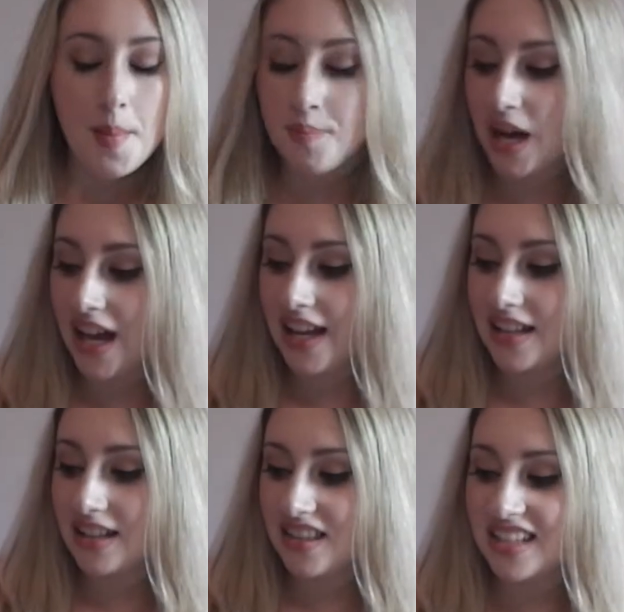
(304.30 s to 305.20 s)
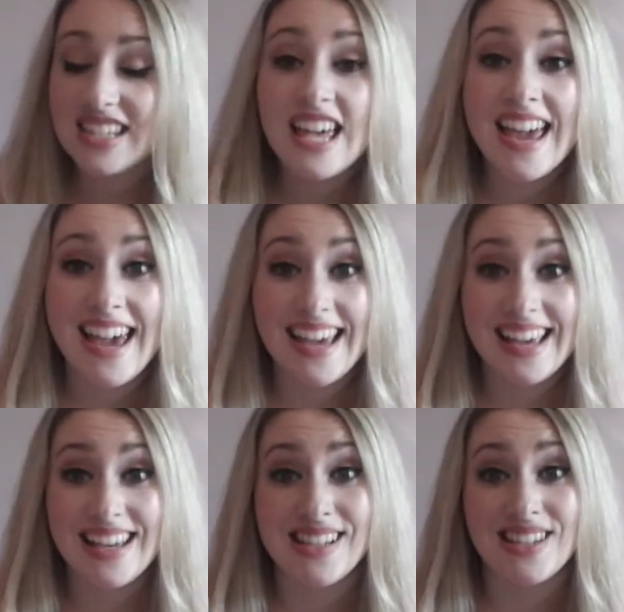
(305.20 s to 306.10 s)
But this thing
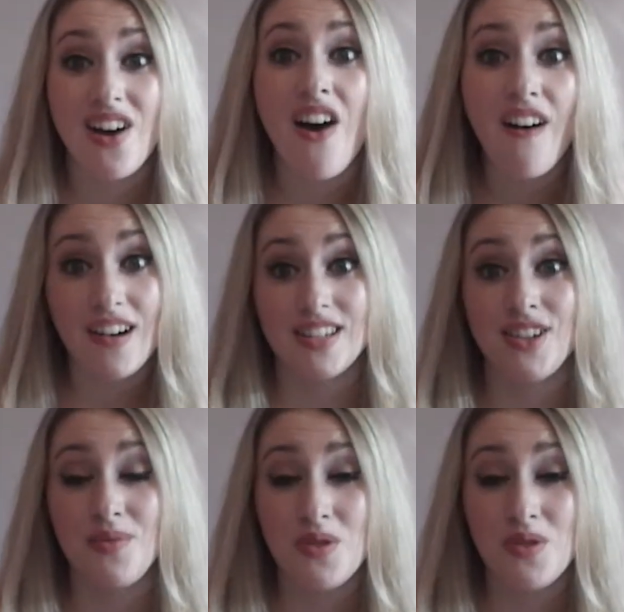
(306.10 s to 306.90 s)
is awesome.